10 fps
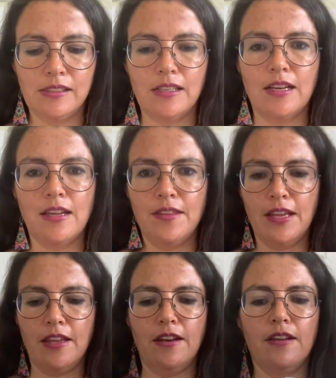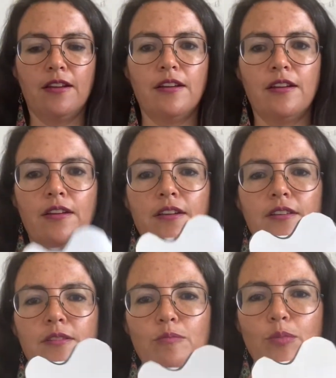and then
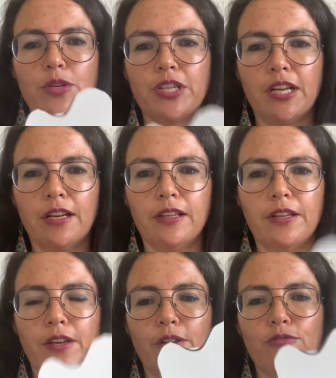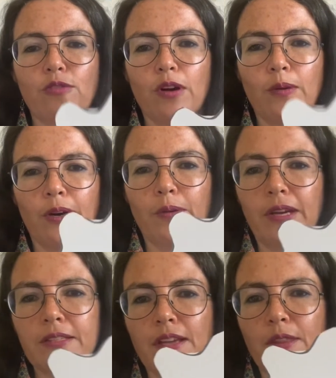pushing it a little forward when
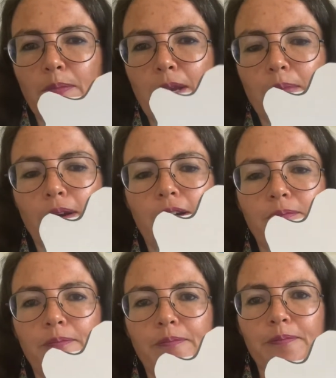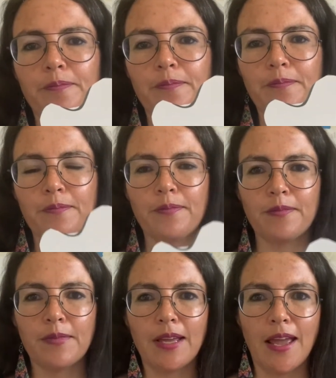it's on the paper.
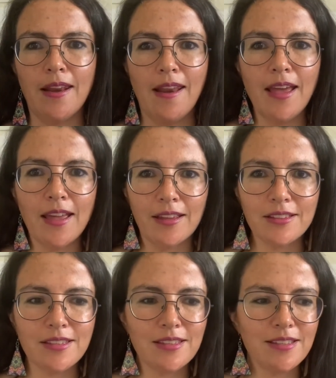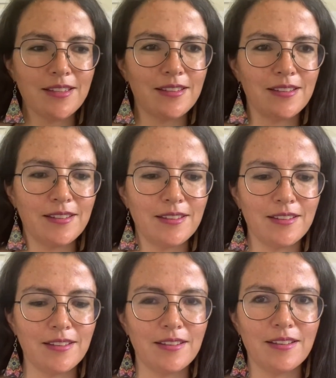Okay, next,
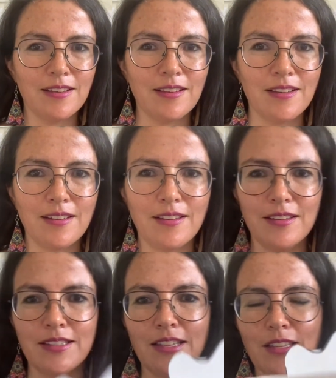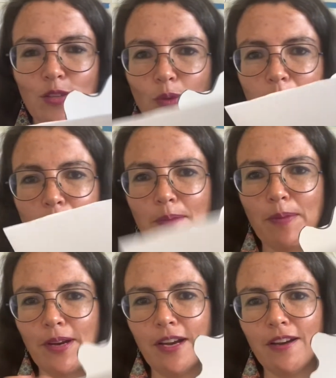you see this white
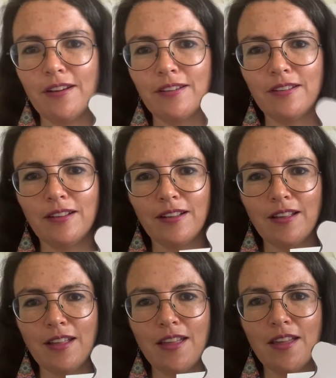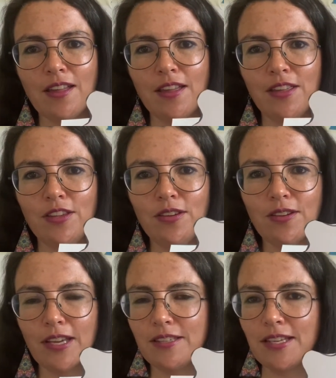paper here? You
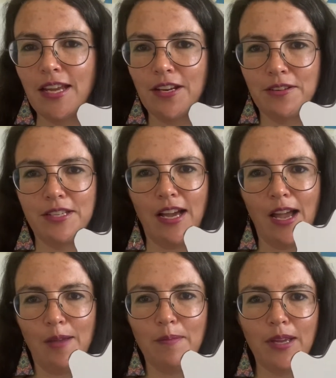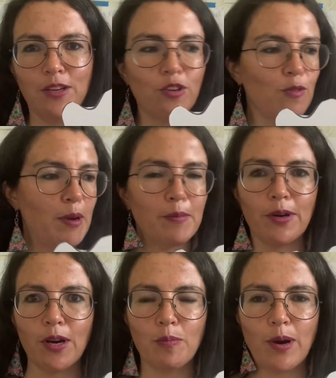can take your time, and you remember
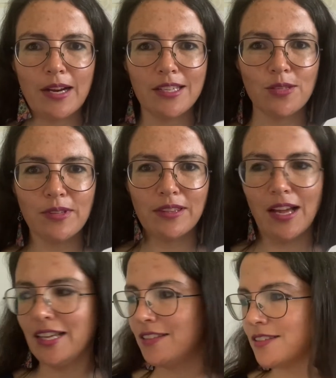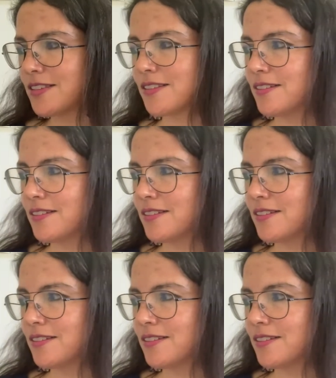our practice with lines?